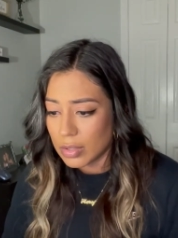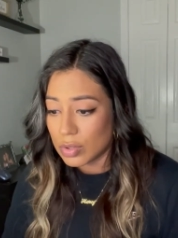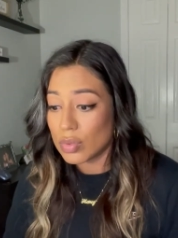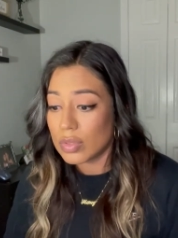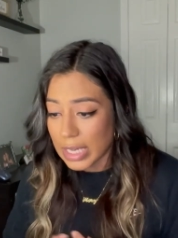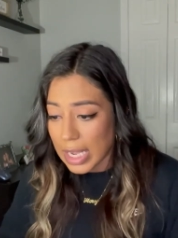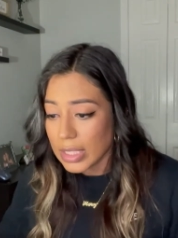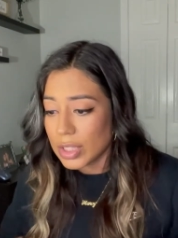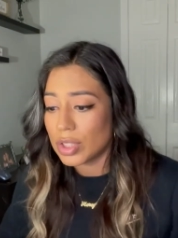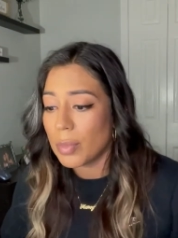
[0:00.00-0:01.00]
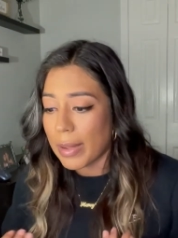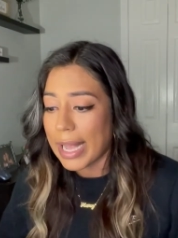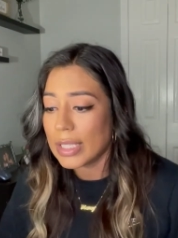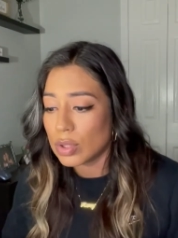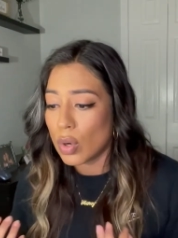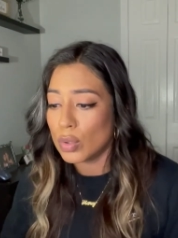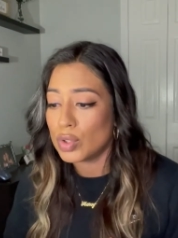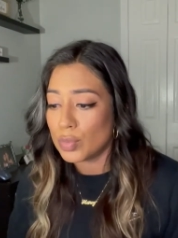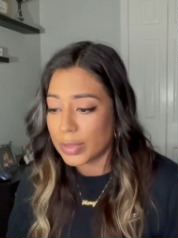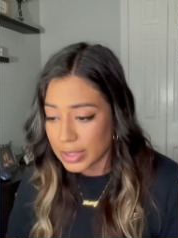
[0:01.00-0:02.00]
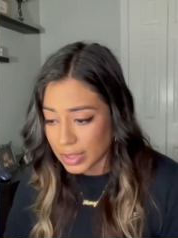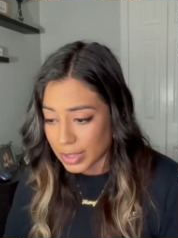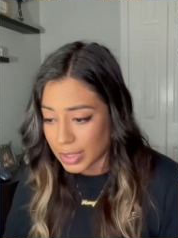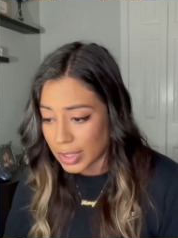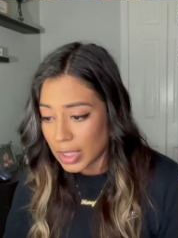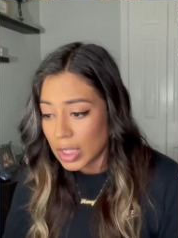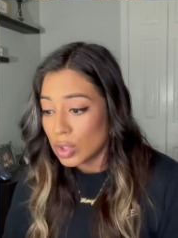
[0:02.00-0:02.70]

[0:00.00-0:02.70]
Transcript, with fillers: Do not let your past hold you prisoner.